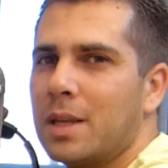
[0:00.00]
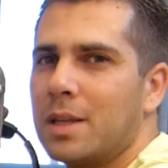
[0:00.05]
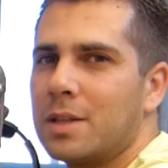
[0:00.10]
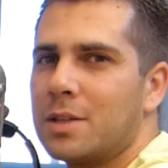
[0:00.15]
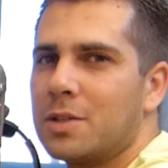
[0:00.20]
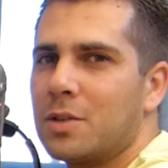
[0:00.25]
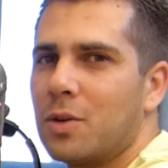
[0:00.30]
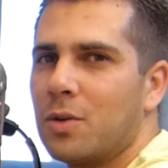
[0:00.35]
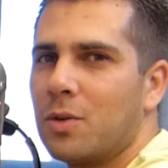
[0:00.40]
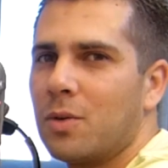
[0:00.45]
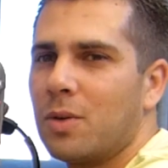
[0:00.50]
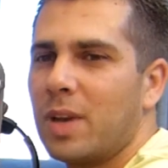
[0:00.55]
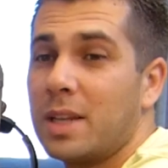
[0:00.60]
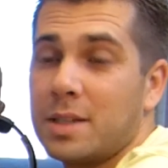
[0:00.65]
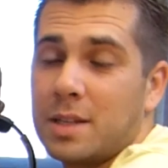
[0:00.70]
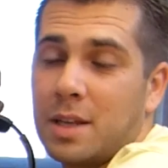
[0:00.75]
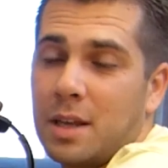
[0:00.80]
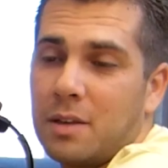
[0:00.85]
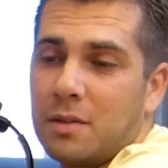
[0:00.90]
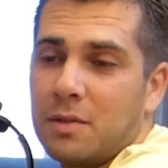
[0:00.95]
So
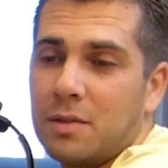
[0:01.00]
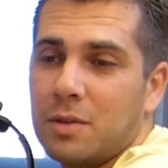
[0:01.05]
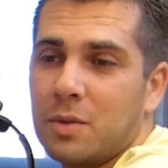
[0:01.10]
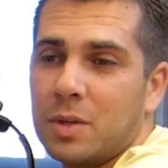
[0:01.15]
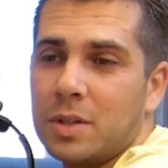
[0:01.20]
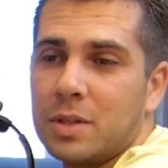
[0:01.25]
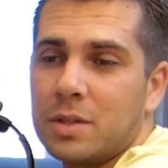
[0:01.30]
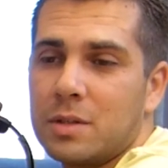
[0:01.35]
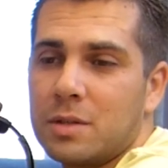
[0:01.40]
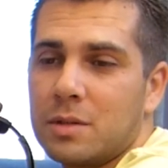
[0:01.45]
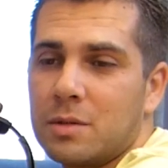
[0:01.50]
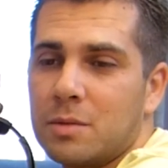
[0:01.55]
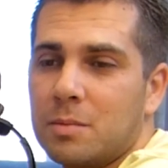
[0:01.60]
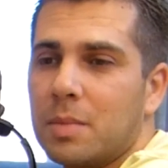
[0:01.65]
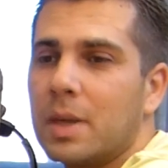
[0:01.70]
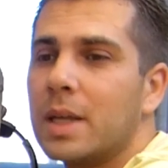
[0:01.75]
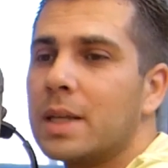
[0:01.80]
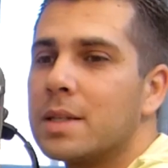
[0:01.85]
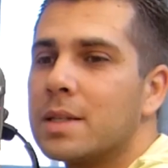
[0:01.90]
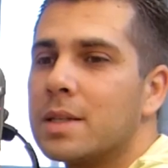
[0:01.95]
let's say if you want to
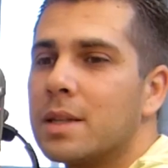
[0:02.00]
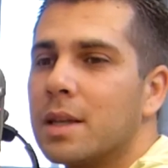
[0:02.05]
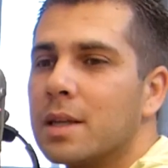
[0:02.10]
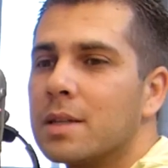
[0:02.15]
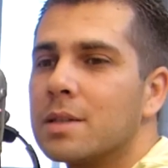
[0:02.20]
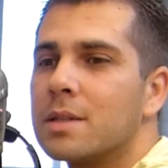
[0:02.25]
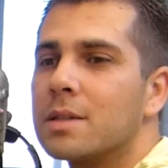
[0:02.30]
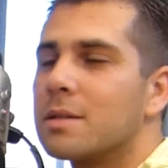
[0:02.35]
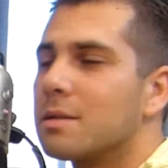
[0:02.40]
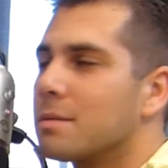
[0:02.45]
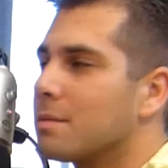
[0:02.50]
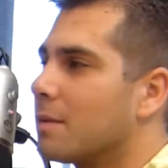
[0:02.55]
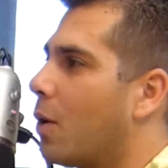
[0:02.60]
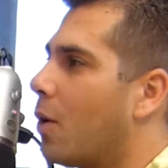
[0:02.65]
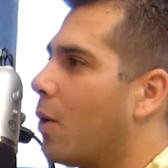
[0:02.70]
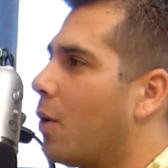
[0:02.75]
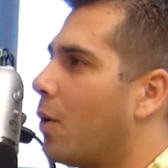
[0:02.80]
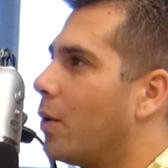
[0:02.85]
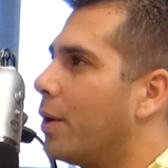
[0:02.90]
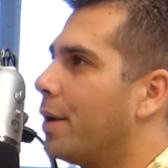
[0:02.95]
place this
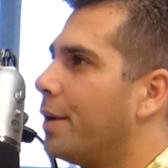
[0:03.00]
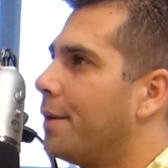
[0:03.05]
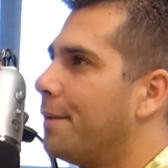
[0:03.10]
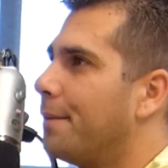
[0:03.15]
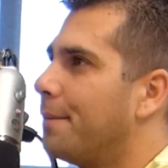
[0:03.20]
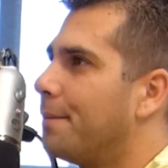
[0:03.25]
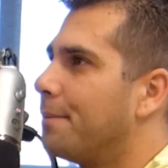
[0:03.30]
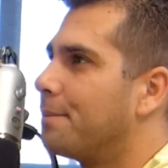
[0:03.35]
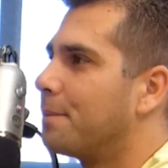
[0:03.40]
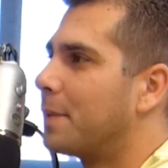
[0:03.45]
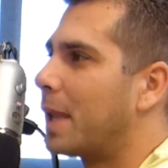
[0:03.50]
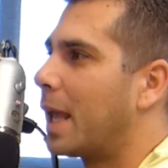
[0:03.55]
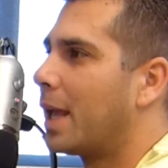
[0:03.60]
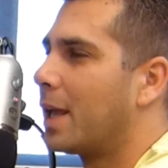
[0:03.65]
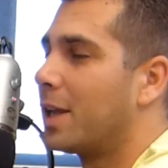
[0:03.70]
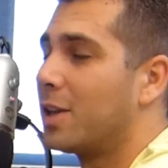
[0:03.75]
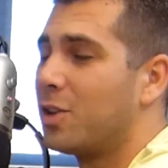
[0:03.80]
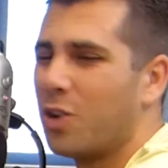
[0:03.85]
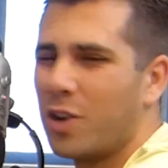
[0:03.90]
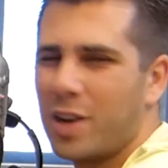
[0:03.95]
on
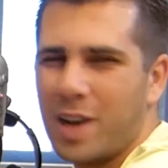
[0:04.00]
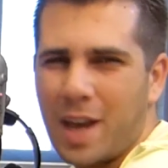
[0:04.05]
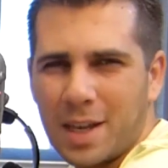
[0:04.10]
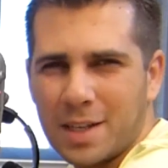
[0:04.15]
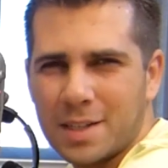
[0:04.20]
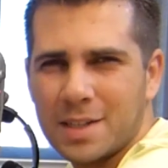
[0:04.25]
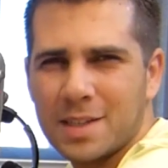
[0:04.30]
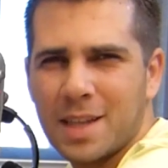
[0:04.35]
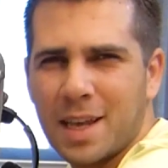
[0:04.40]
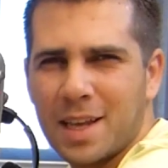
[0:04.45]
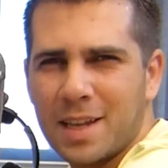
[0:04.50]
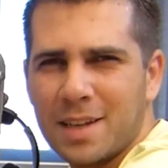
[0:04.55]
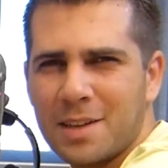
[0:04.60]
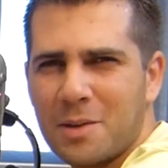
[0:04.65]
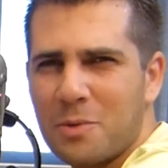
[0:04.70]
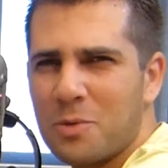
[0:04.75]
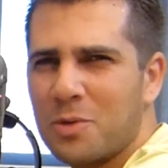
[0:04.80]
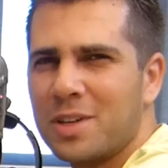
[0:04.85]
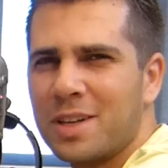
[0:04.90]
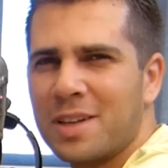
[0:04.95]
your nightstand, I
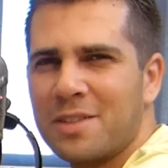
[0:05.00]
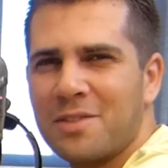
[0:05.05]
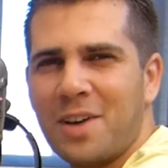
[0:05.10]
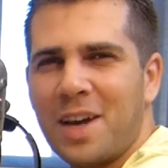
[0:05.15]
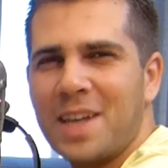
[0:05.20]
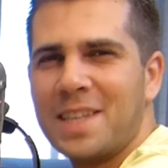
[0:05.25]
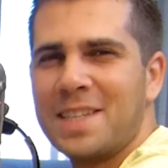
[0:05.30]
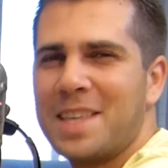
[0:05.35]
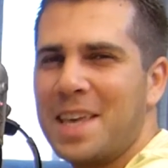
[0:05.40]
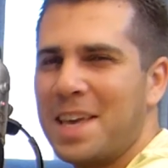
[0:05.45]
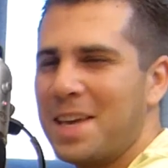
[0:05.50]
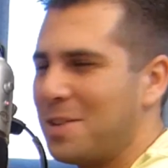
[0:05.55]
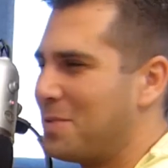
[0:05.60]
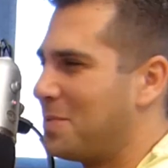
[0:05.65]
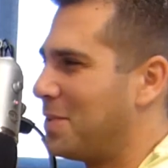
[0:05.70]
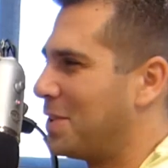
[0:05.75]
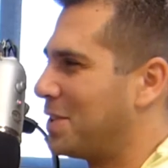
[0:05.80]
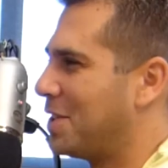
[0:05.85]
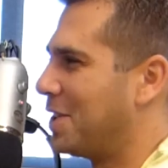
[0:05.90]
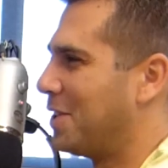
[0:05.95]
won't advise that,
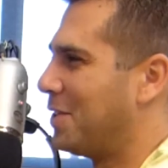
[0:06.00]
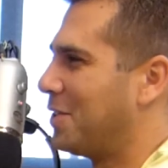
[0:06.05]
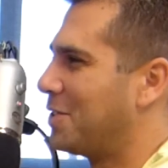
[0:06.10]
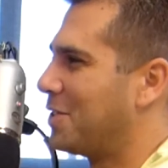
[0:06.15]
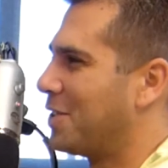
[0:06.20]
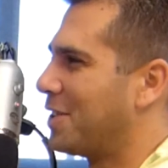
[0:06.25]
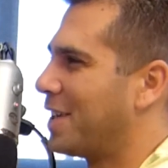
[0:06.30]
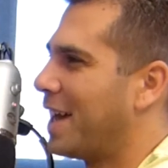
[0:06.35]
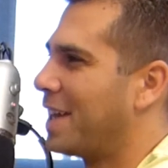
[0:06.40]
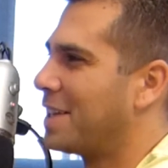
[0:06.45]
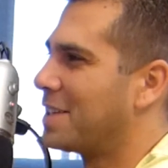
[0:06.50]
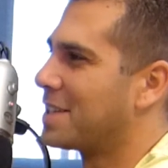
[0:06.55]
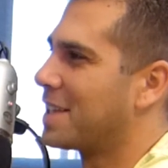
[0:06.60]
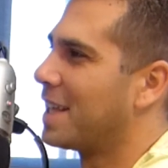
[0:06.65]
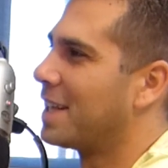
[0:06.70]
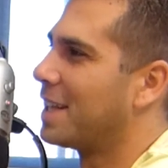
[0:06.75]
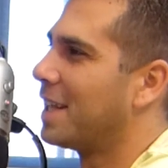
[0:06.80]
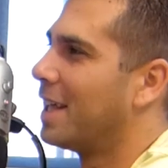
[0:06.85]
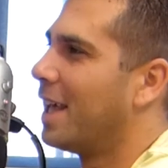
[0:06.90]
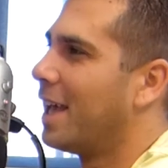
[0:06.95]
but on your
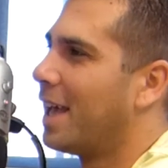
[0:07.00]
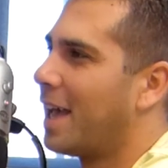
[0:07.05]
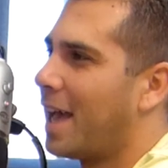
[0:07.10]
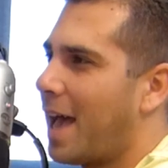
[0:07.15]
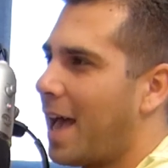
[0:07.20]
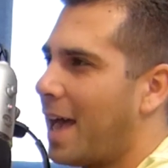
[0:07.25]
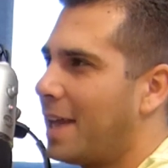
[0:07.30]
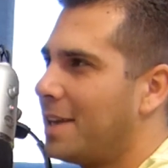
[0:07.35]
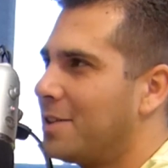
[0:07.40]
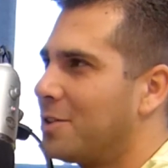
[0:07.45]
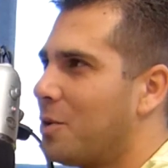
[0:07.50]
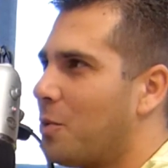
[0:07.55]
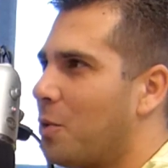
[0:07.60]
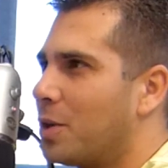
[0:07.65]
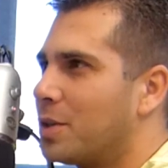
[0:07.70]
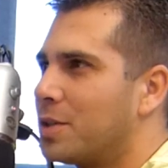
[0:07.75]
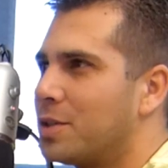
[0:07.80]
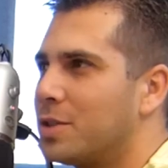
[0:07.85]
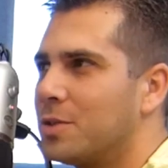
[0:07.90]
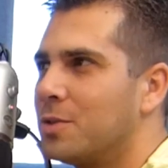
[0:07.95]
nightstand, and you don't
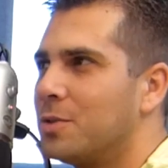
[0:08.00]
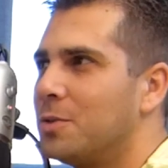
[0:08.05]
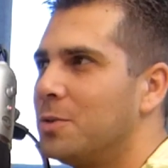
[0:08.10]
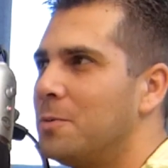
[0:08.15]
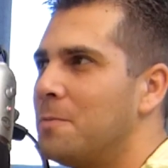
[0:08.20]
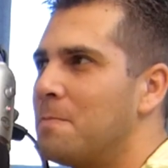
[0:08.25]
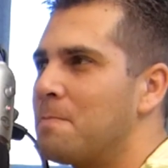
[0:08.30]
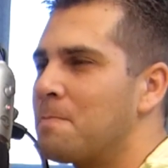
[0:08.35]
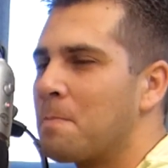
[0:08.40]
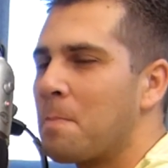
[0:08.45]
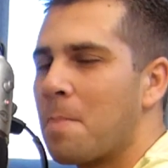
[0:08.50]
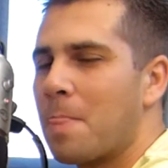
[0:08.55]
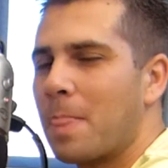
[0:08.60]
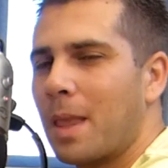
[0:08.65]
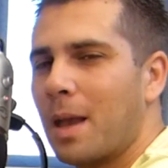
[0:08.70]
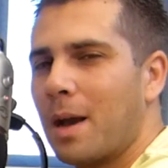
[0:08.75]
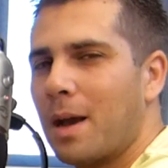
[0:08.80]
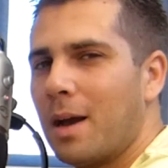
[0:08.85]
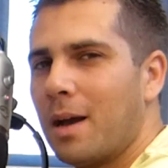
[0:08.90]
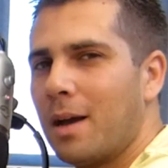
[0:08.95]
want to,
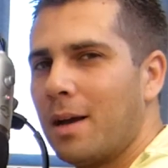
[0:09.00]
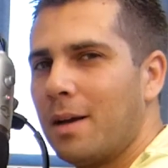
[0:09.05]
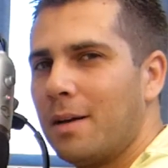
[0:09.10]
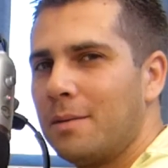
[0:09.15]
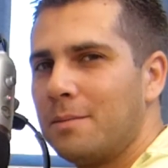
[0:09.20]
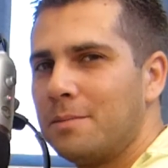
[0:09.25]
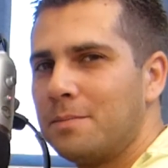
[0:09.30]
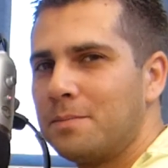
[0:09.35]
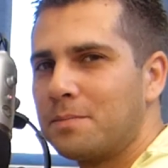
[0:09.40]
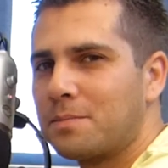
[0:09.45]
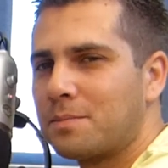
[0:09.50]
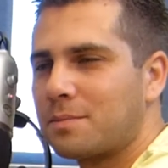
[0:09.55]
um,